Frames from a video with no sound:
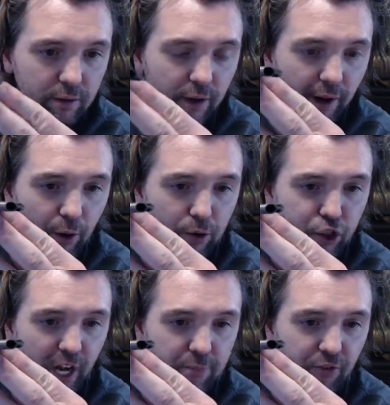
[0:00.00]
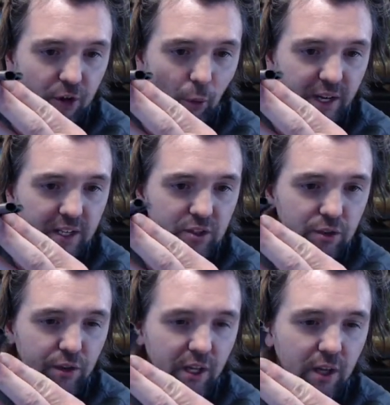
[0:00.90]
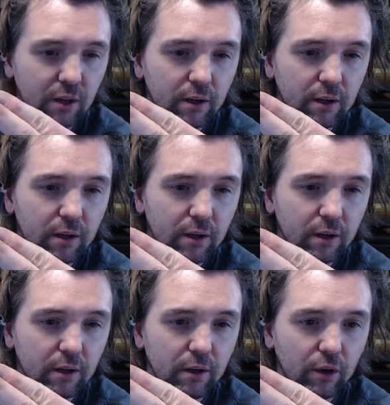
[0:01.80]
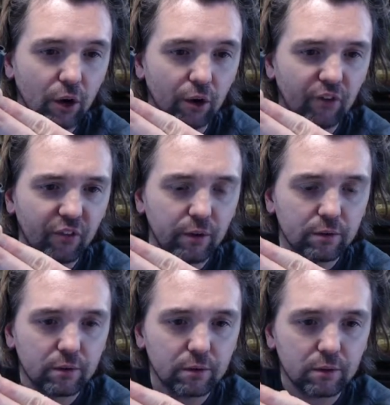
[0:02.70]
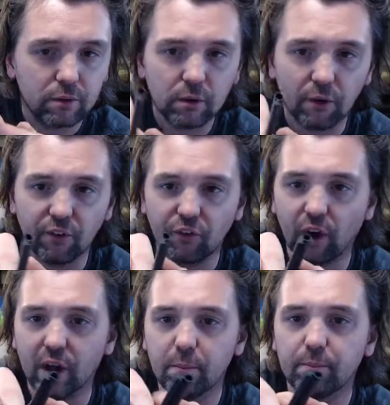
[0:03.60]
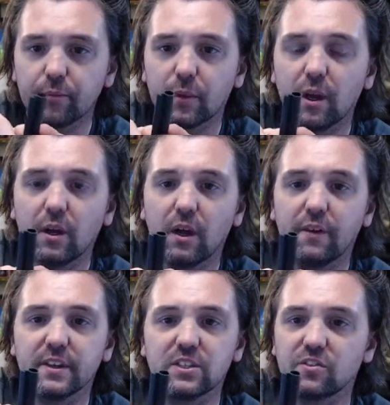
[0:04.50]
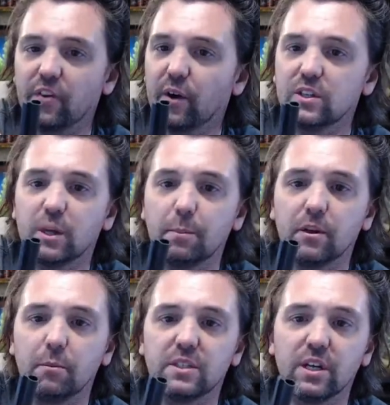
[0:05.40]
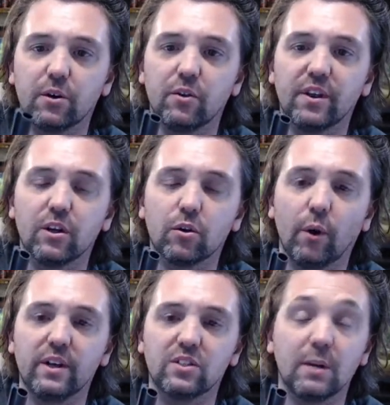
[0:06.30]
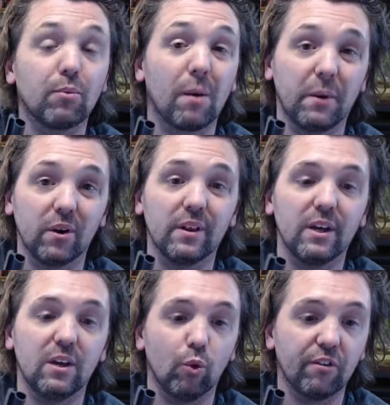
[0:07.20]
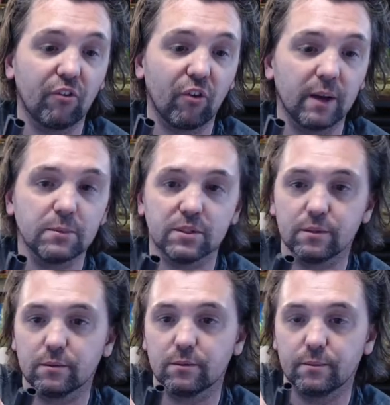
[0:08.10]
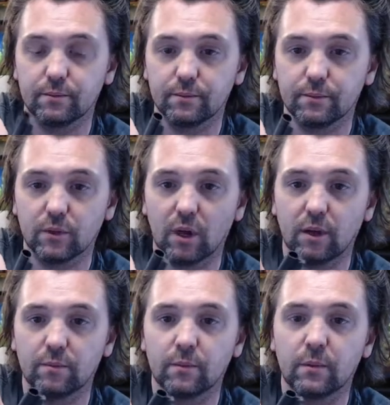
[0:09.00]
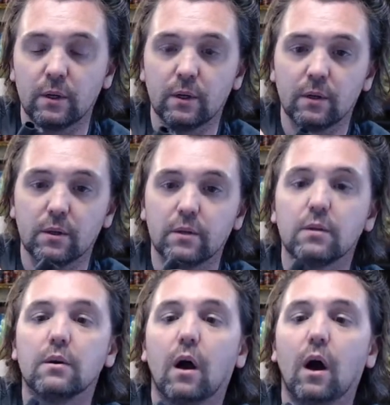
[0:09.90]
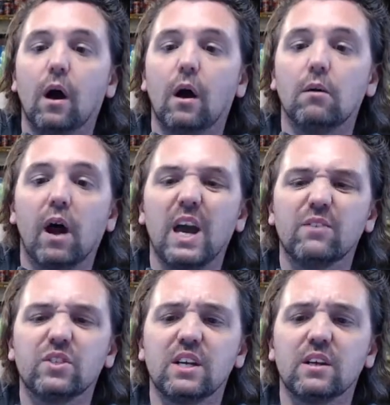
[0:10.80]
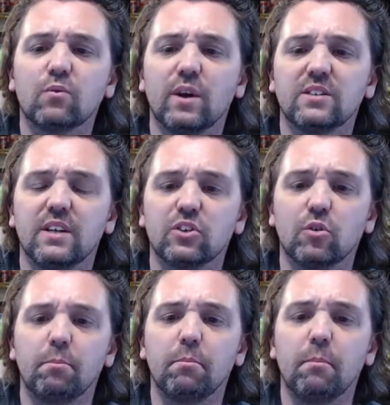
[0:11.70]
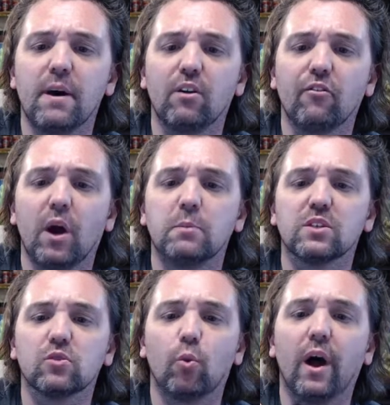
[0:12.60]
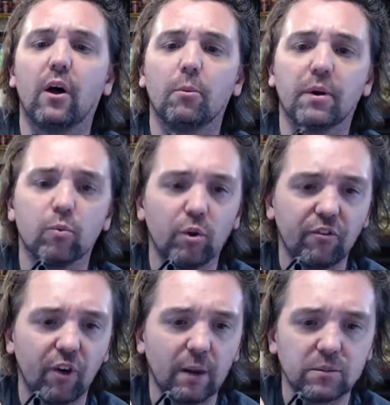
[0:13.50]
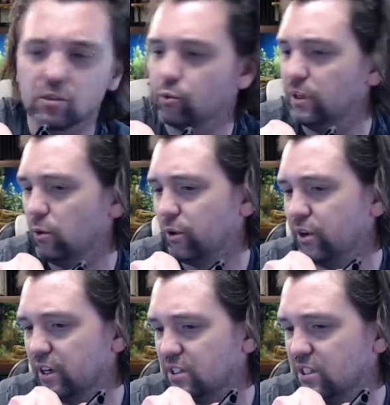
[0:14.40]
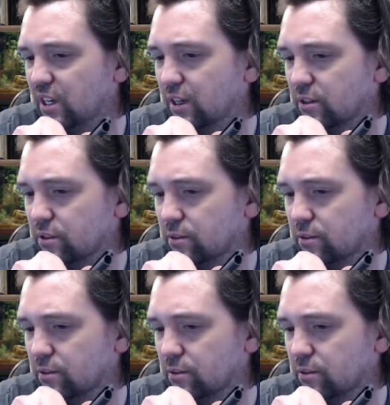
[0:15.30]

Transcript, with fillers: Arrow shape for going into the kerf of the frame. And this is very typical material that you're going to see primarily in wood frames. Okay. Uh, I have seen it in residential metal frames as well, but wood frames is really where you're going to see this.